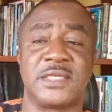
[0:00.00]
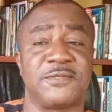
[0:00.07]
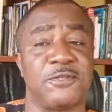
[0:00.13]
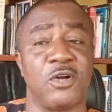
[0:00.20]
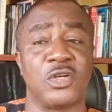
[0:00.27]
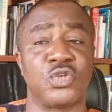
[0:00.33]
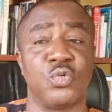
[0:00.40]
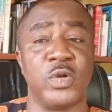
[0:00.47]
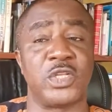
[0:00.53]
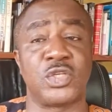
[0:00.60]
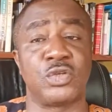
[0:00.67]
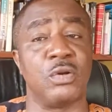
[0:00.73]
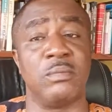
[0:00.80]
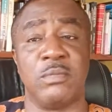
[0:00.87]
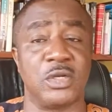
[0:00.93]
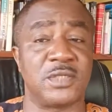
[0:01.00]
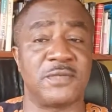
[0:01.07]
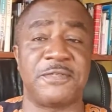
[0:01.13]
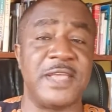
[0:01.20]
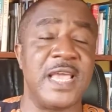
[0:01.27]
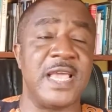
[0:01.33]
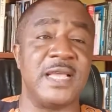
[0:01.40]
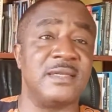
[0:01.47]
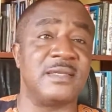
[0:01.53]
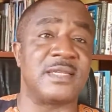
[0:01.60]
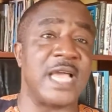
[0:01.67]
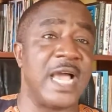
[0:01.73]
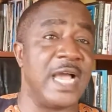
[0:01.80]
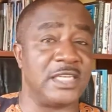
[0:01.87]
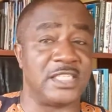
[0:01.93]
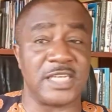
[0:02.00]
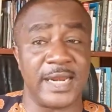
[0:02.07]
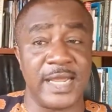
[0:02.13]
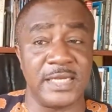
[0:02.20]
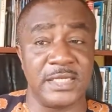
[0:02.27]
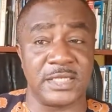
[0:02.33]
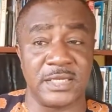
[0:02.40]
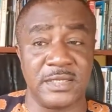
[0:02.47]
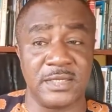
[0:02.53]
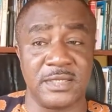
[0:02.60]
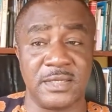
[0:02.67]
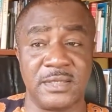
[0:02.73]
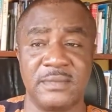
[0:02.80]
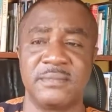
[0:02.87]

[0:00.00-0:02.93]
fraught with so much fears and challenges.